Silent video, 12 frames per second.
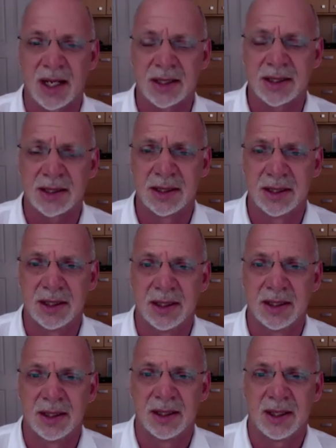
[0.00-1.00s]
sex
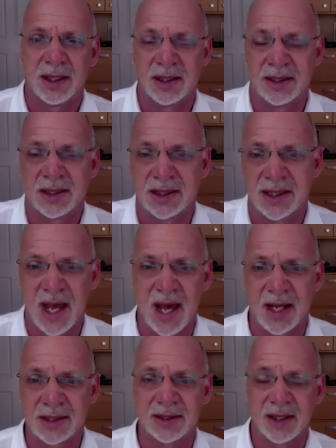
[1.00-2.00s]
is
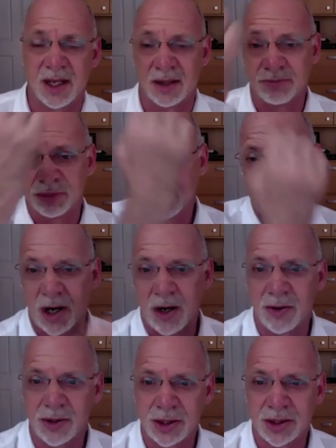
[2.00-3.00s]
sex
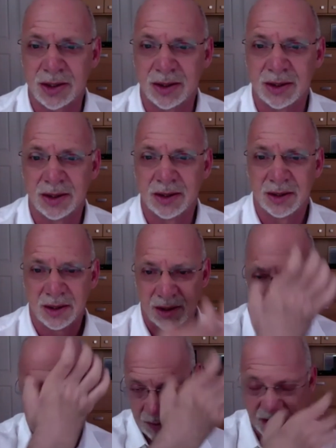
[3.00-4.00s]
approached
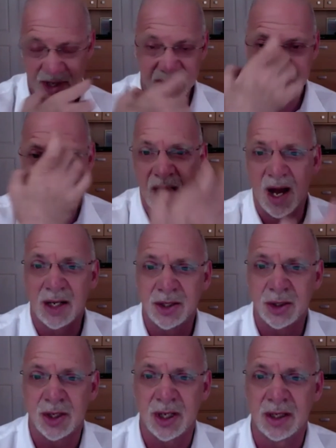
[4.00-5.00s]
with a
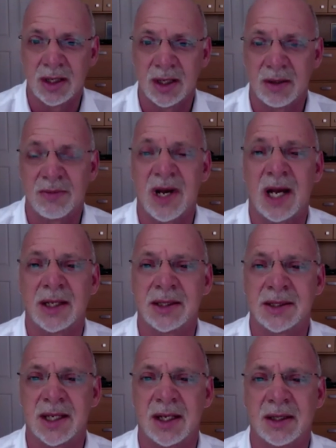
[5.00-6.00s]
Tantra
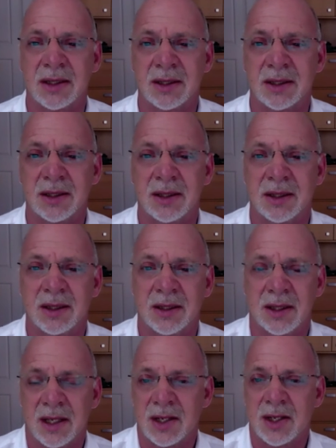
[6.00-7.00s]
mindset.
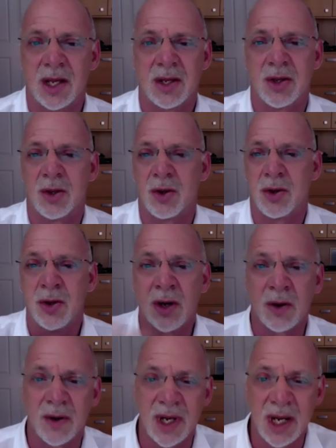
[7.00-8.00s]

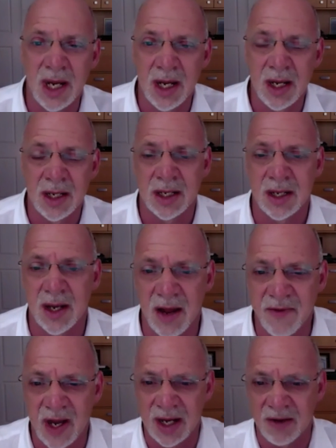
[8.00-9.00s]
You don't need to
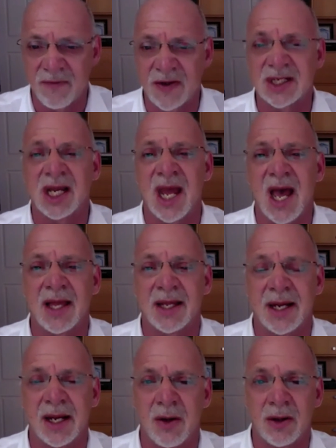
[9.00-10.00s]
have any
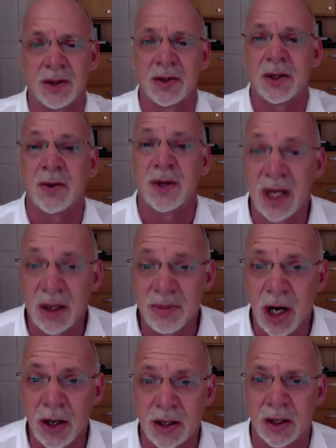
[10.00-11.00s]
physicality at all. You don't need
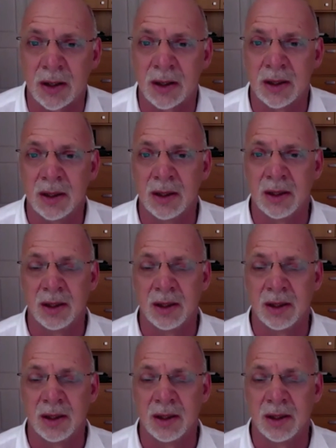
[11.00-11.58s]
a partner.